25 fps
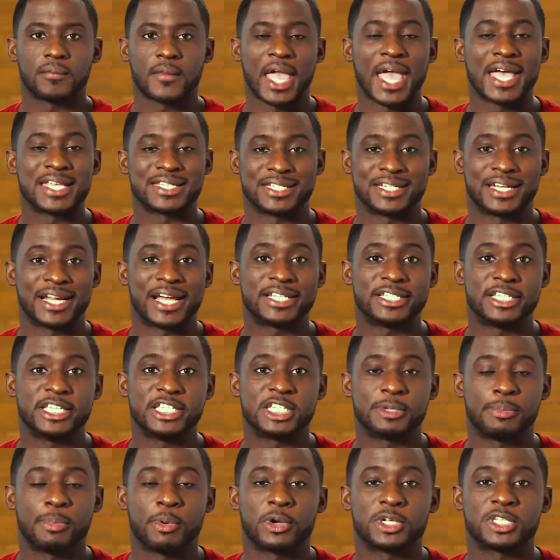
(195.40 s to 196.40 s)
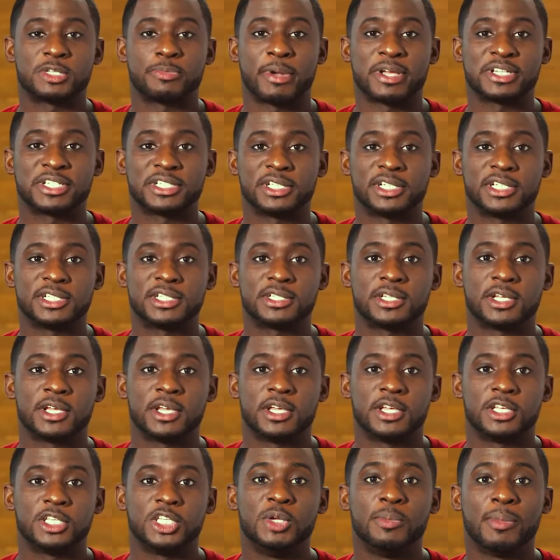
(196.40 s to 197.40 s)
As an I T support specialist,
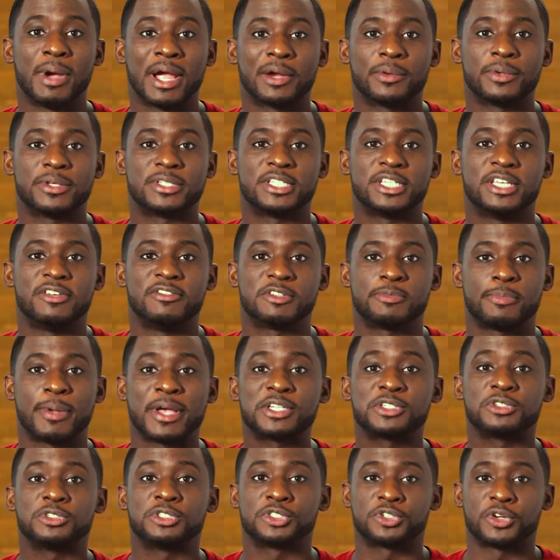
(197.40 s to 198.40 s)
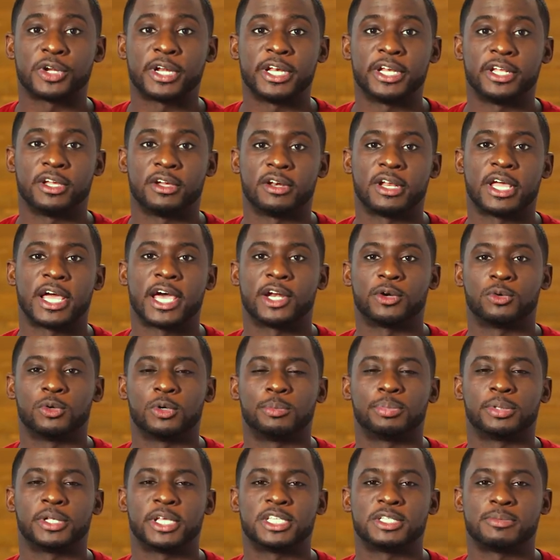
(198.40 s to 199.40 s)
you might receive special training on how to
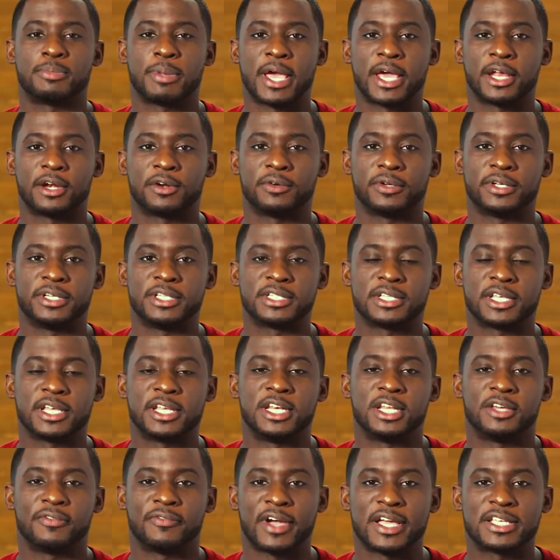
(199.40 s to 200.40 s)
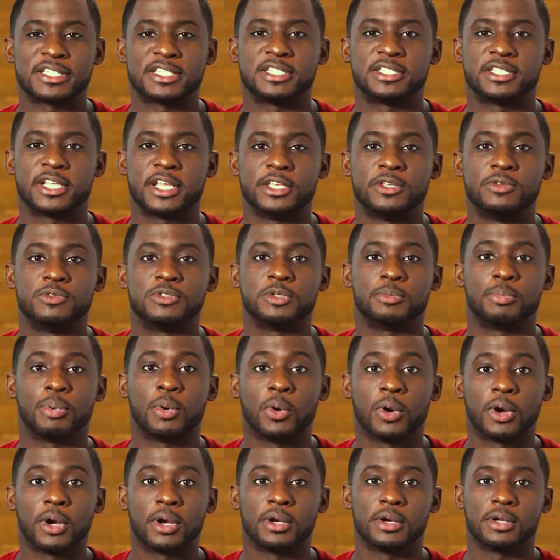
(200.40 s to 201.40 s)
replace batteries and devices that you
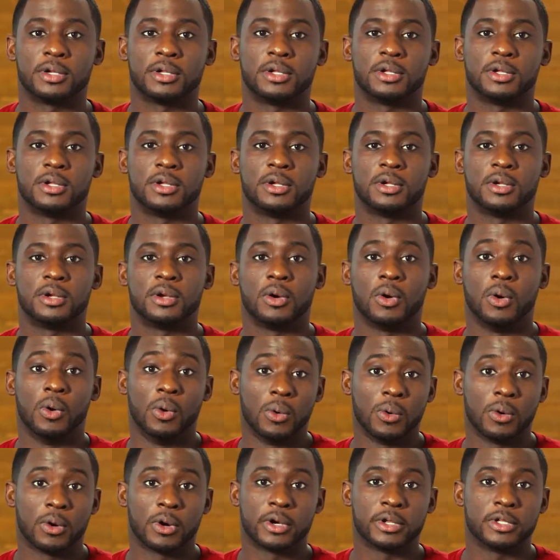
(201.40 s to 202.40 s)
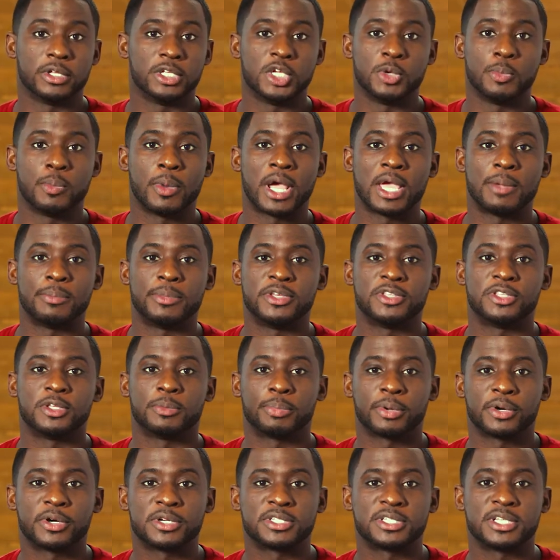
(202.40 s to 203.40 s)
support. Or you might be the
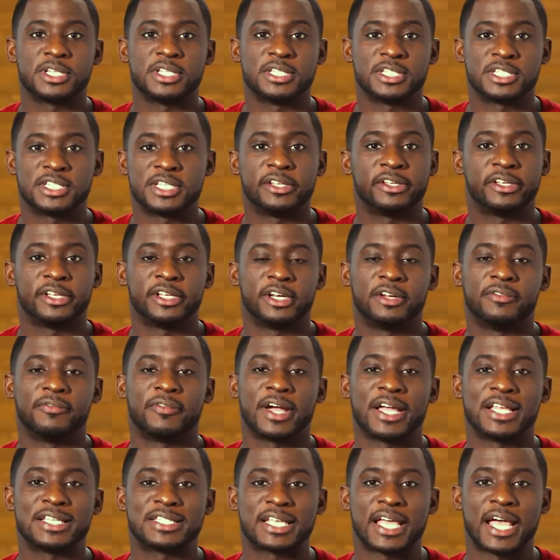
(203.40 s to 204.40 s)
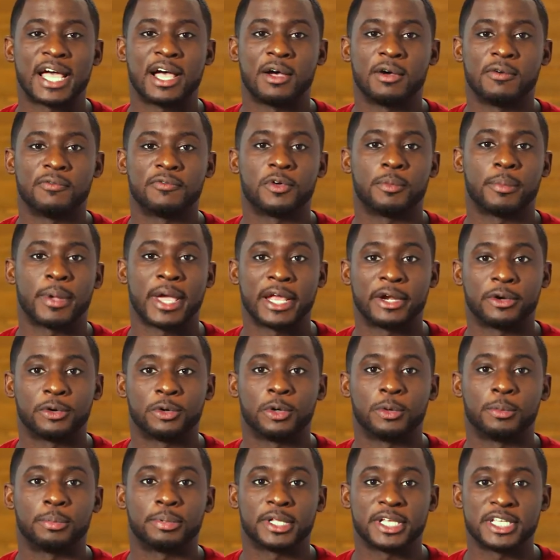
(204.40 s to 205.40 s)
person sending the device out for battery
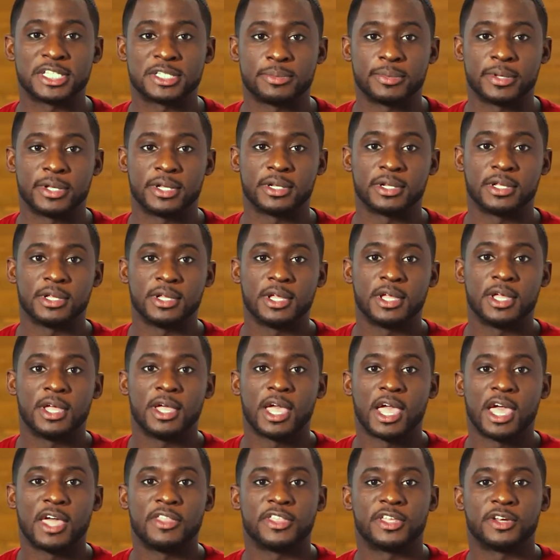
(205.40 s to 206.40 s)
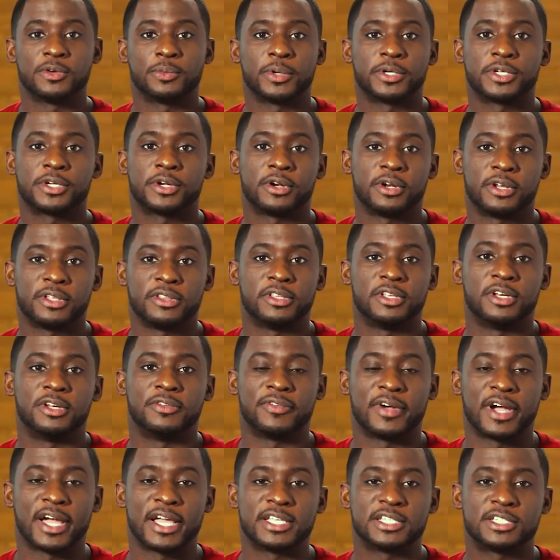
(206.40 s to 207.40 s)
replacement and then returning the
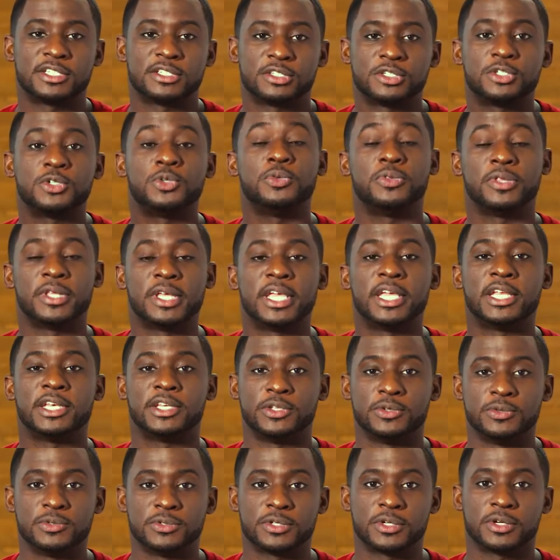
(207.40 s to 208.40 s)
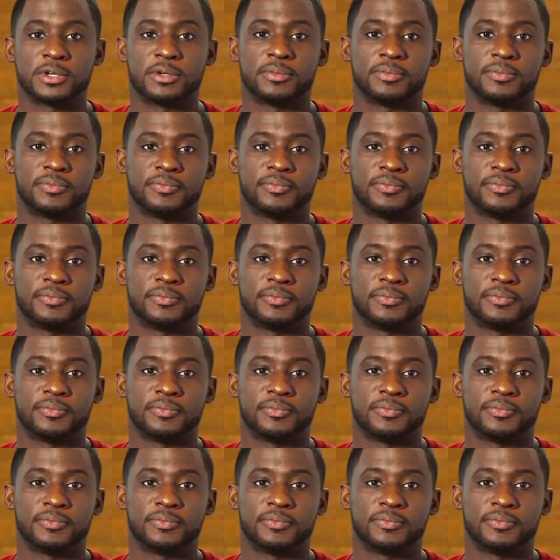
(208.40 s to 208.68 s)
device to the end user.